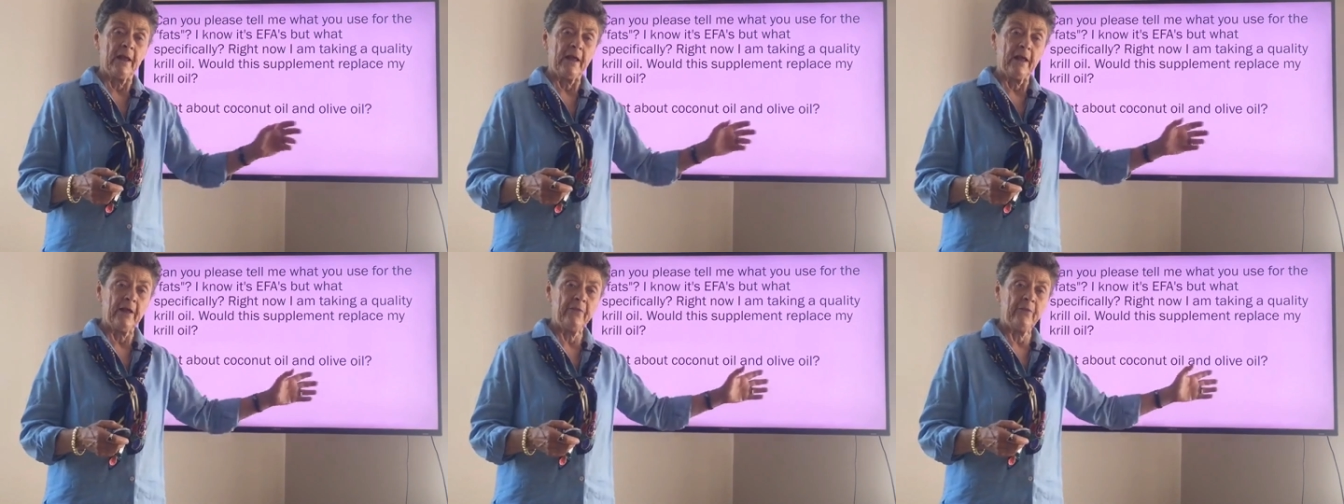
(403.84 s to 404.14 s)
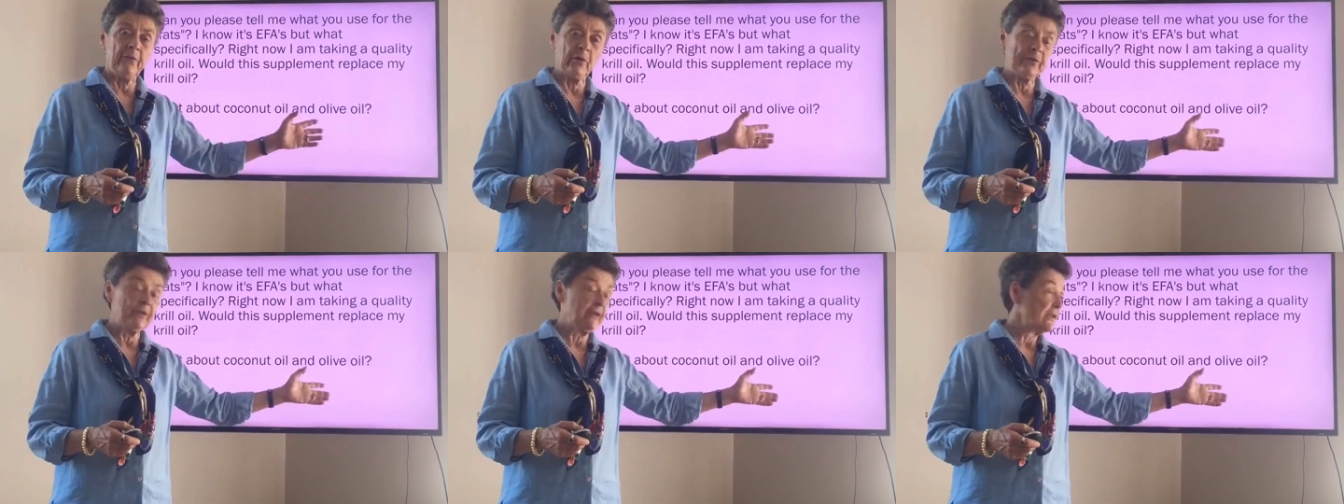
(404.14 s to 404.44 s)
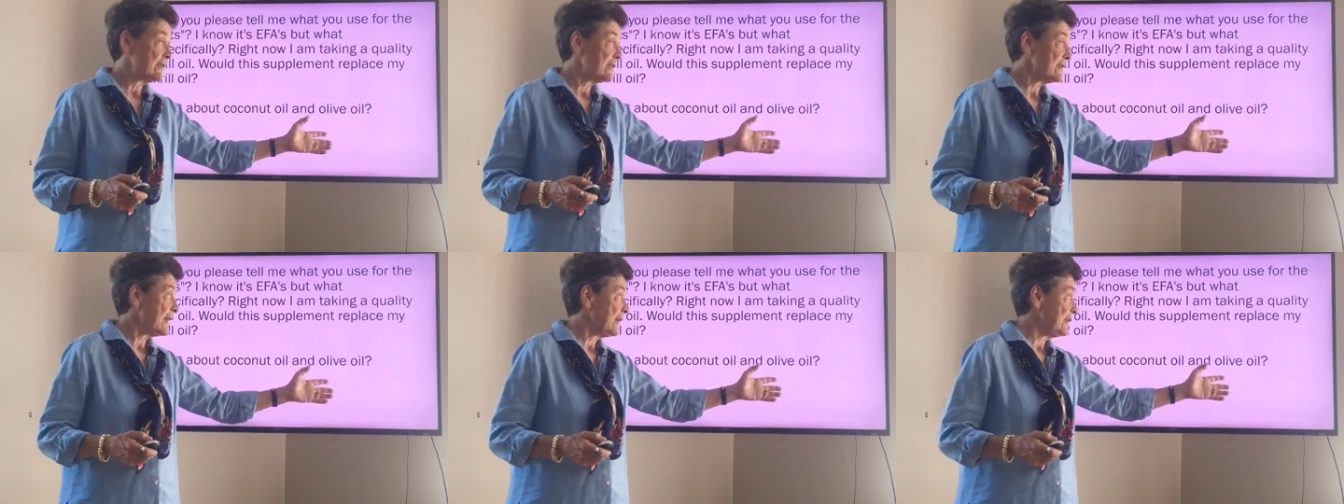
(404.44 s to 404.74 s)
And what
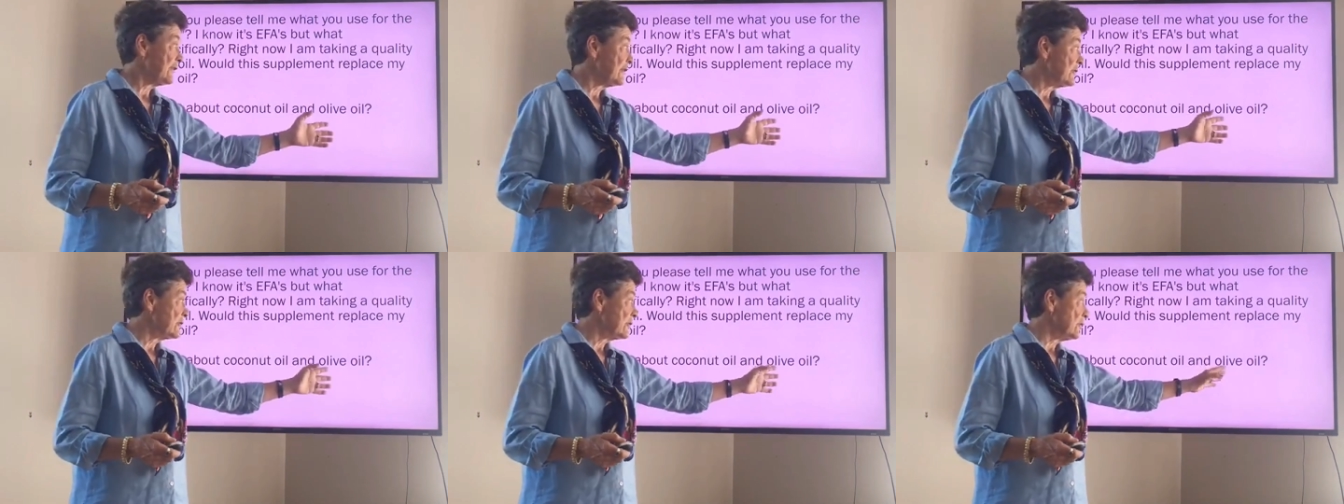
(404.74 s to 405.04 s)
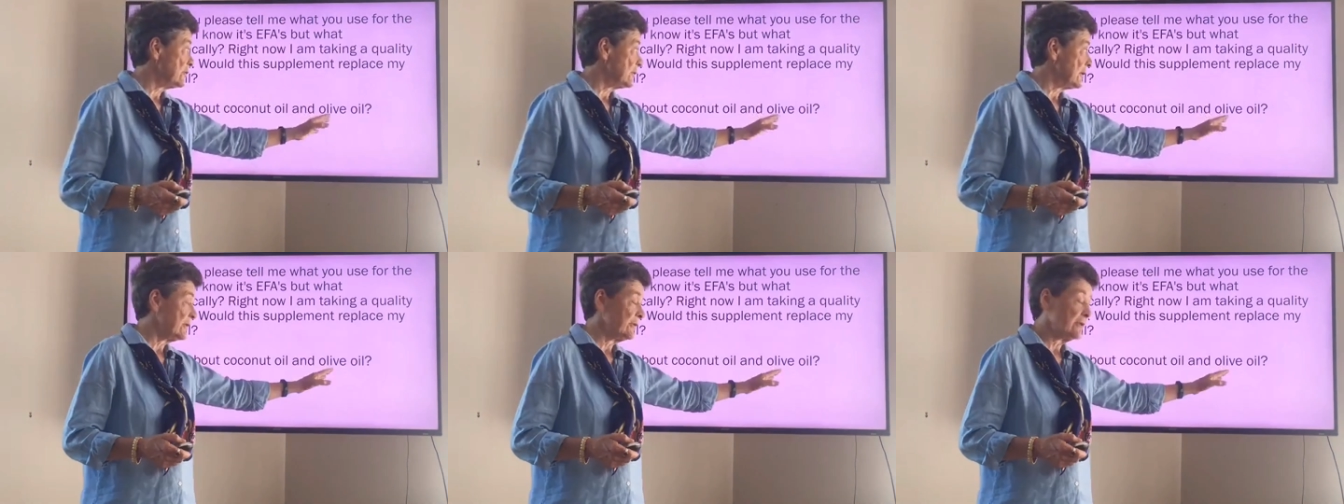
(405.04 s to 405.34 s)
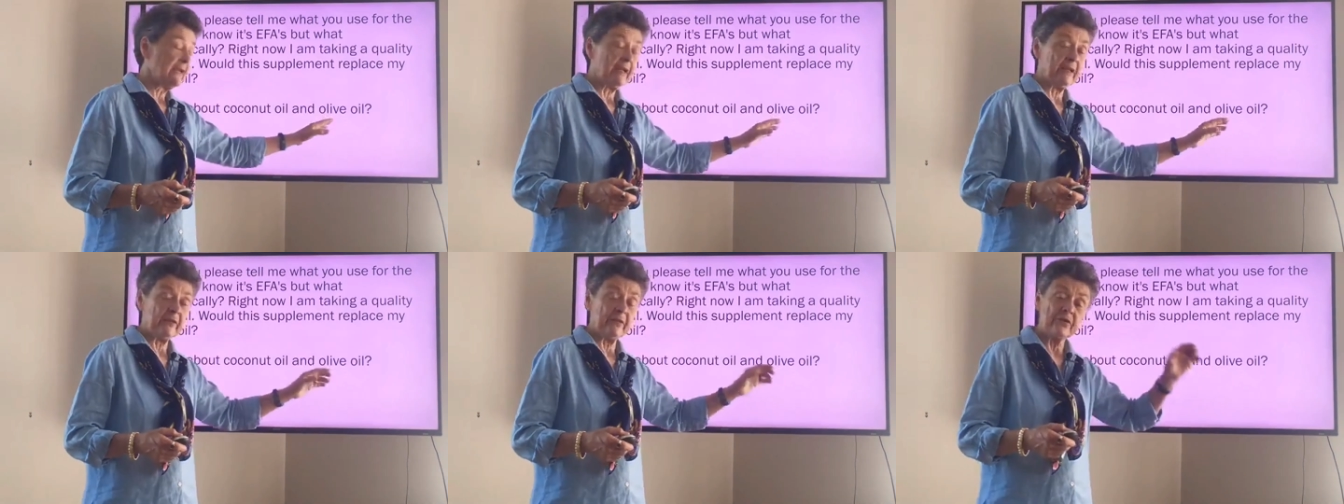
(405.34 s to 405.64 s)
they said is you
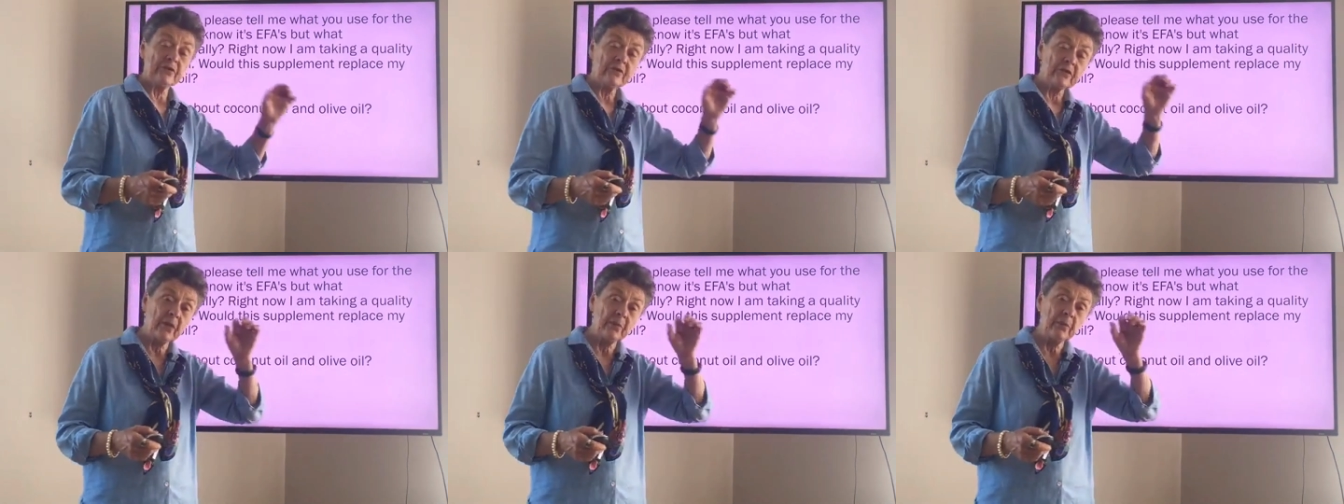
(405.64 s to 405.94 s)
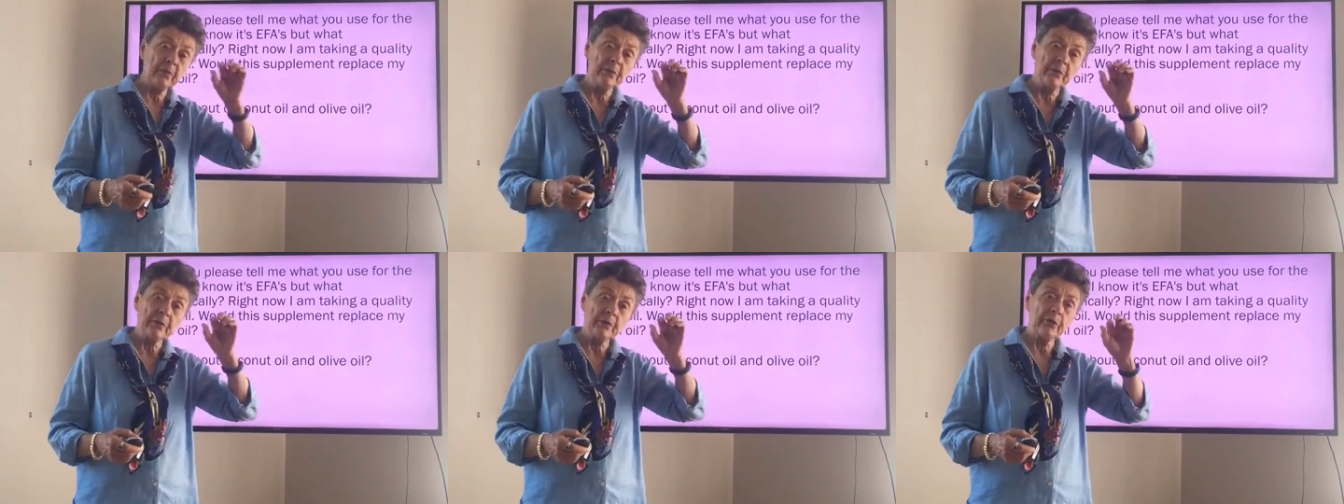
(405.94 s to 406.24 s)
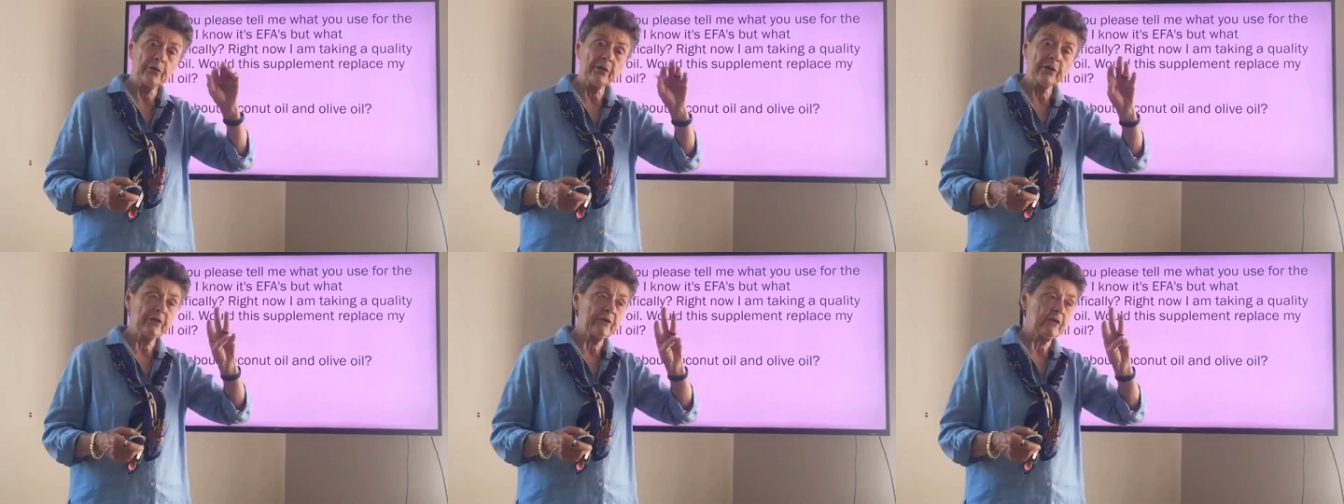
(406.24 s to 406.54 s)
can take the supplement
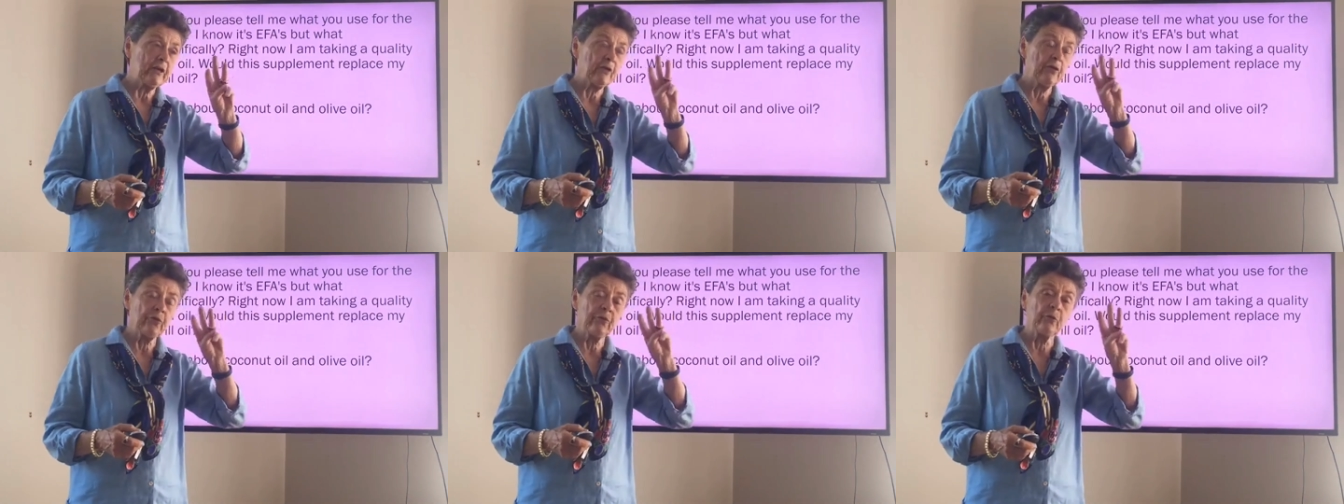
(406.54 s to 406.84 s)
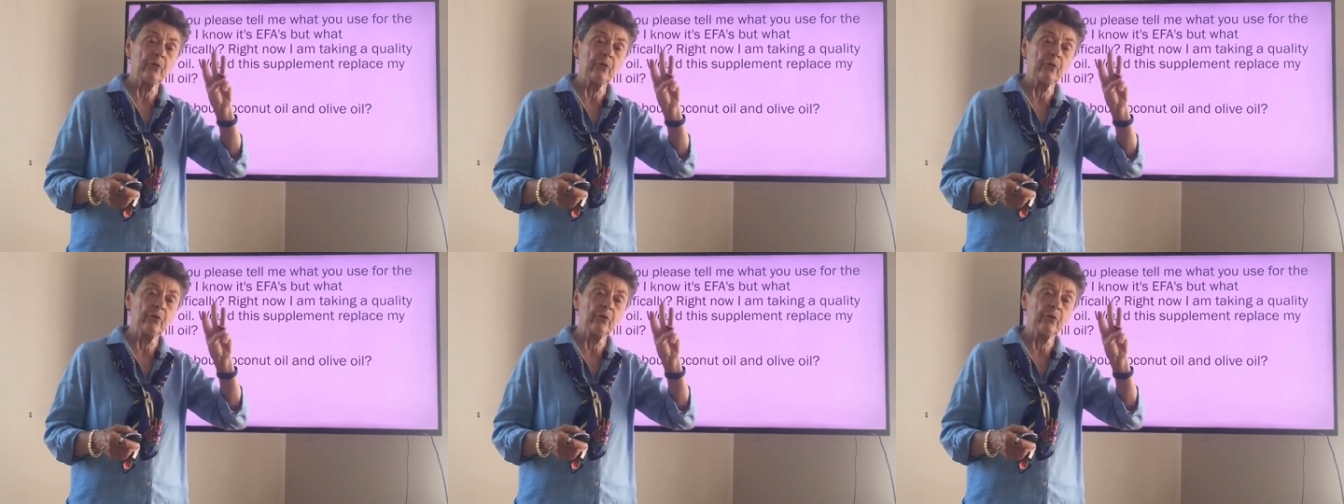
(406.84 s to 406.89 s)
or you can take